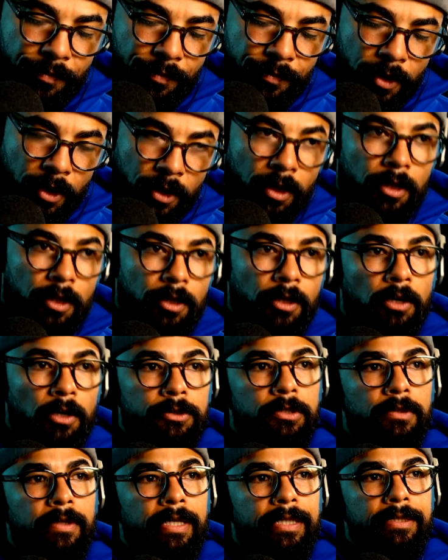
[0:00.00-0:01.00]
He
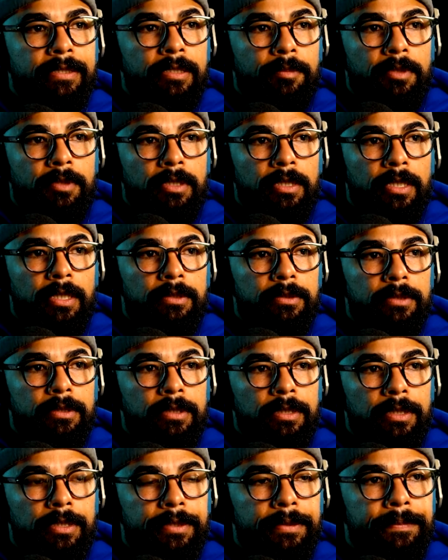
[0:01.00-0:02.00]
also has something else
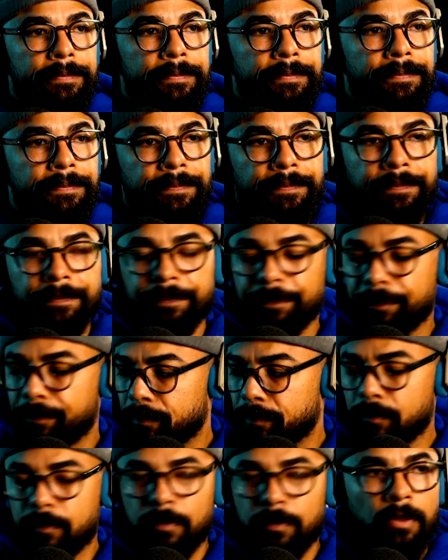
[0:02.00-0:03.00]
here.
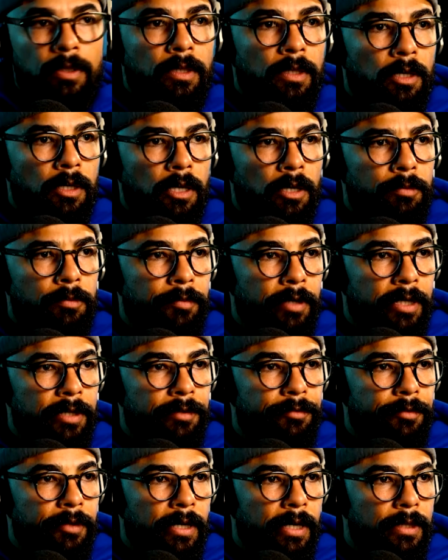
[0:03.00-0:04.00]
Are we ready
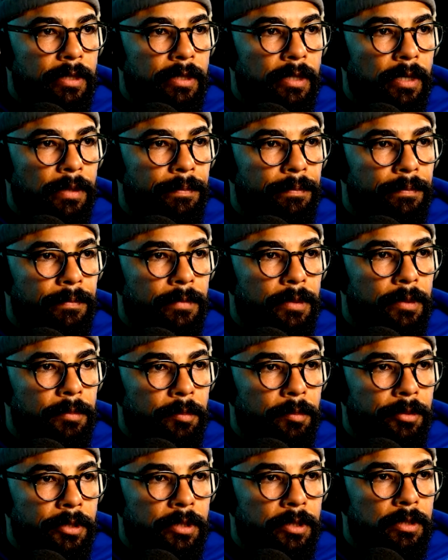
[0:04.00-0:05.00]
for that yet? Let me
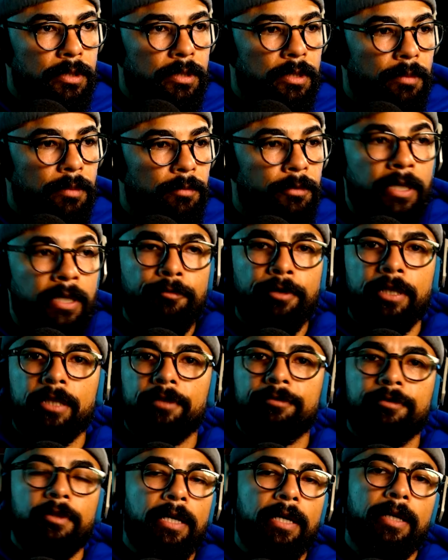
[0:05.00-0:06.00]
bring this up. We're not ready
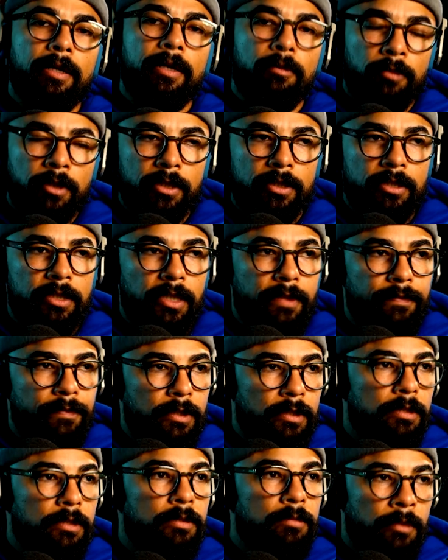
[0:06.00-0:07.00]
for that yet. We're going to save
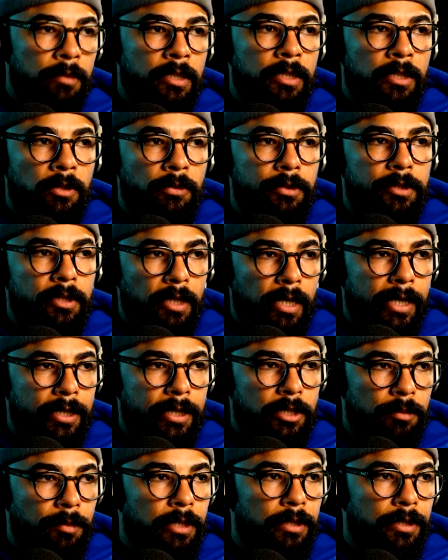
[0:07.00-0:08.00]
this. We're going to go into the
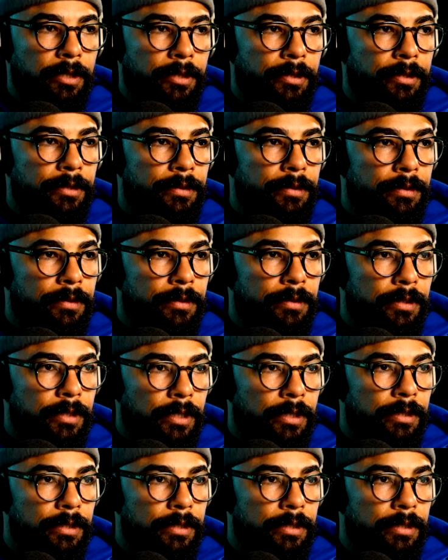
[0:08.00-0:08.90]
X-Men here. Okay.